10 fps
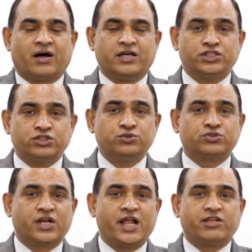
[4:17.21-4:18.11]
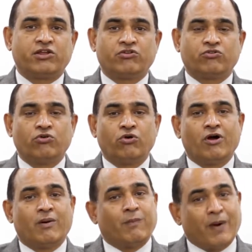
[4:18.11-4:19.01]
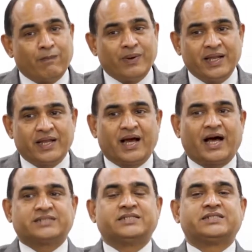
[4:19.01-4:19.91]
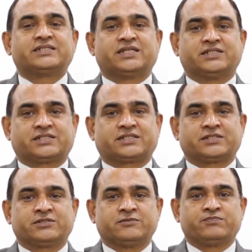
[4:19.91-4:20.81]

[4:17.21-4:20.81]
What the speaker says: issues relating to public assistance.